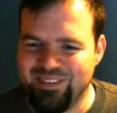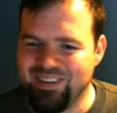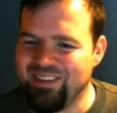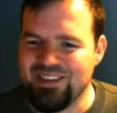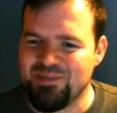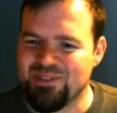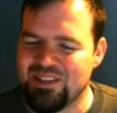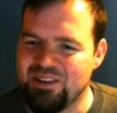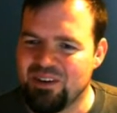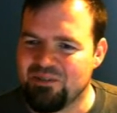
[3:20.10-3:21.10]
what am I supposed to
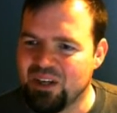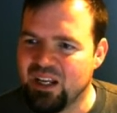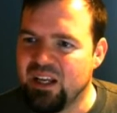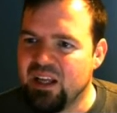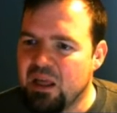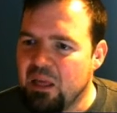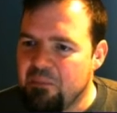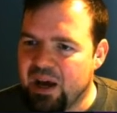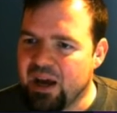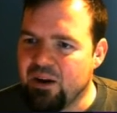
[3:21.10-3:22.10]
do differently?
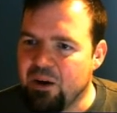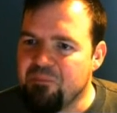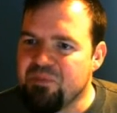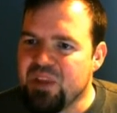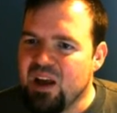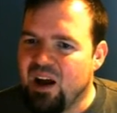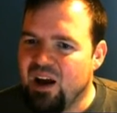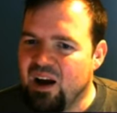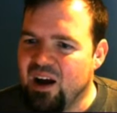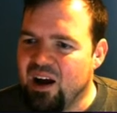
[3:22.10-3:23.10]
I don't know.
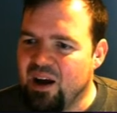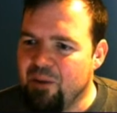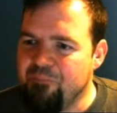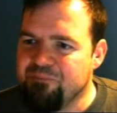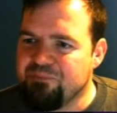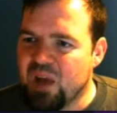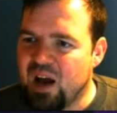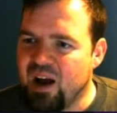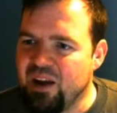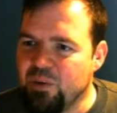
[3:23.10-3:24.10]
Um,
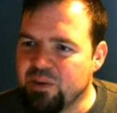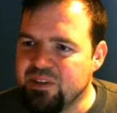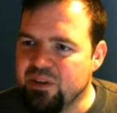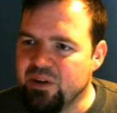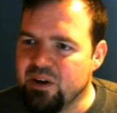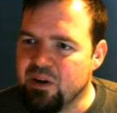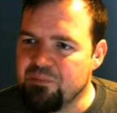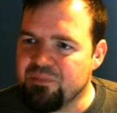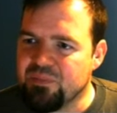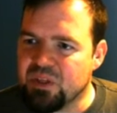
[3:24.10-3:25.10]
I know what to do here.
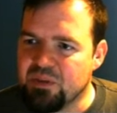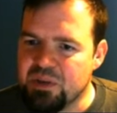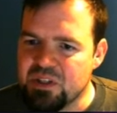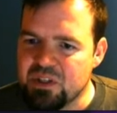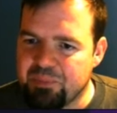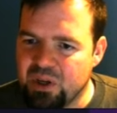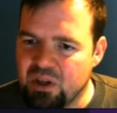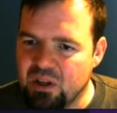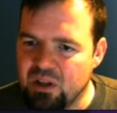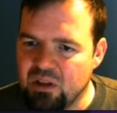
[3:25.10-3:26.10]
Mr.
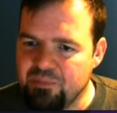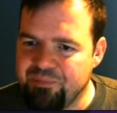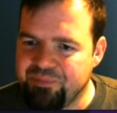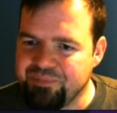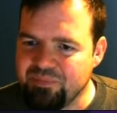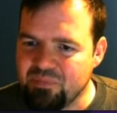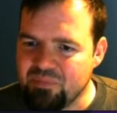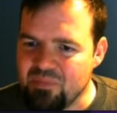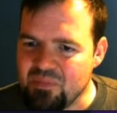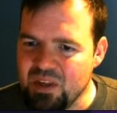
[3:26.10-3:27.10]
Pull
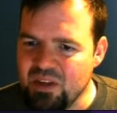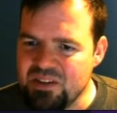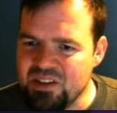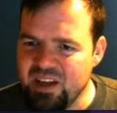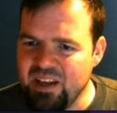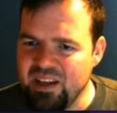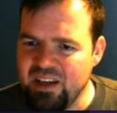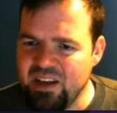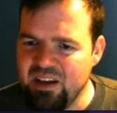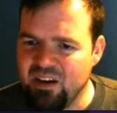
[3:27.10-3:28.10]
can sit
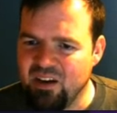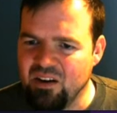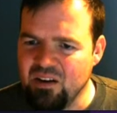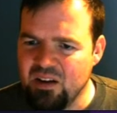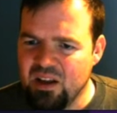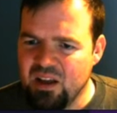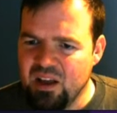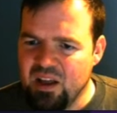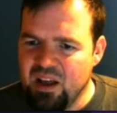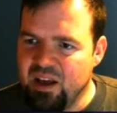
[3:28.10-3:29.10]
here.
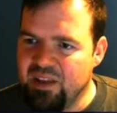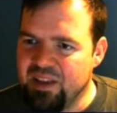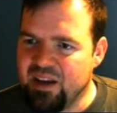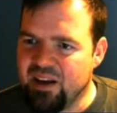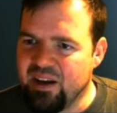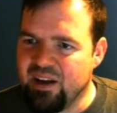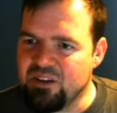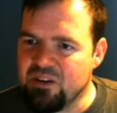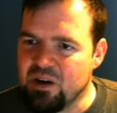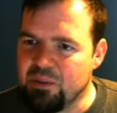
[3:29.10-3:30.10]
And then I gotta
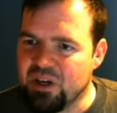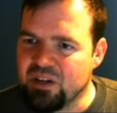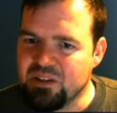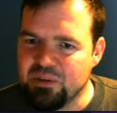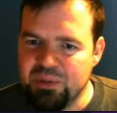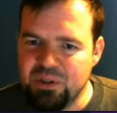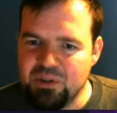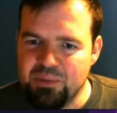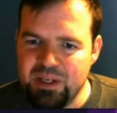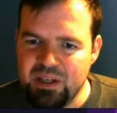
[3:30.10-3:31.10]
drop Dr.
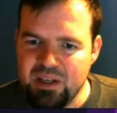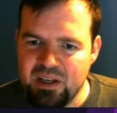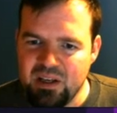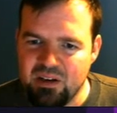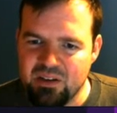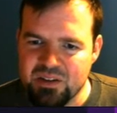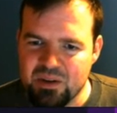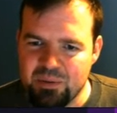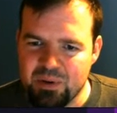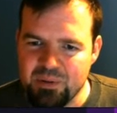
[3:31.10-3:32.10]
Boom in here, so I
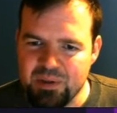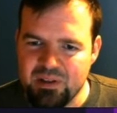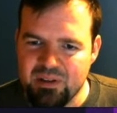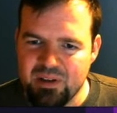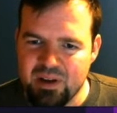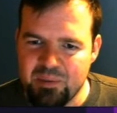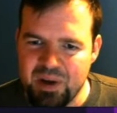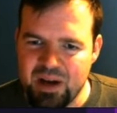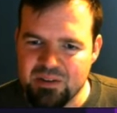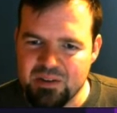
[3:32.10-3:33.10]
probably gotta
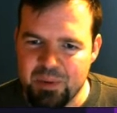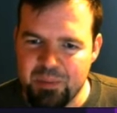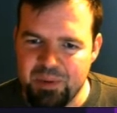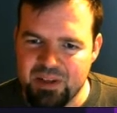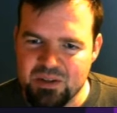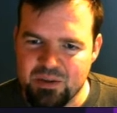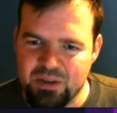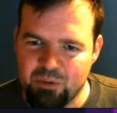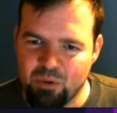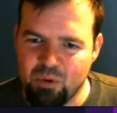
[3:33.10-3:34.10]
bounce him a bit so
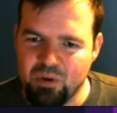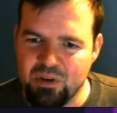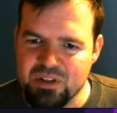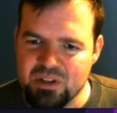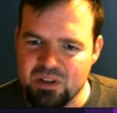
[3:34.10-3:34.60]
they rolls.